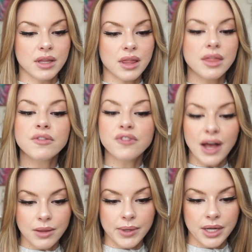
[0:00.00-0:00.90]
the
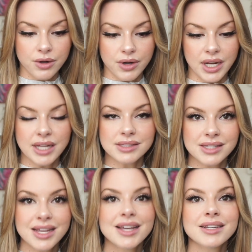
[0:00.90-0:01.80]
following ingredients:
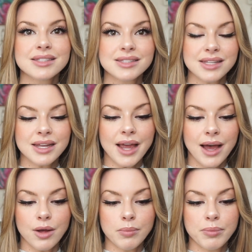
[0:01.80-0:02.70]
sea
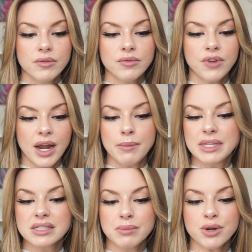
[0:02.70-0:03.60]
kelp,
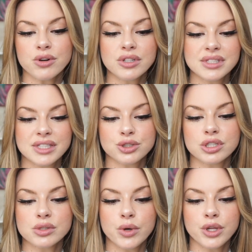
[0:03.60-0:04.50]
vitamins, minerals,
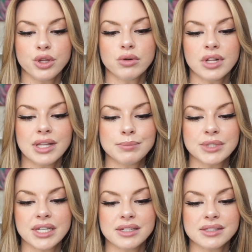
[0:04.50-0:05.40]
citrus oil,
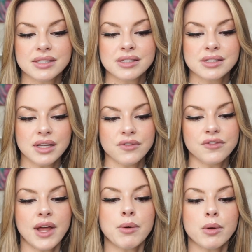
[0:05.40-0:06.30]
eucalyptus,
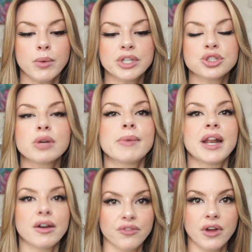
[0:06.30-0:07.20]
sunflower, wheat germ, and
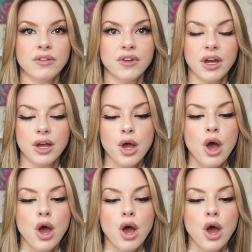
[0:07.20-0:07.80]
alfalfa.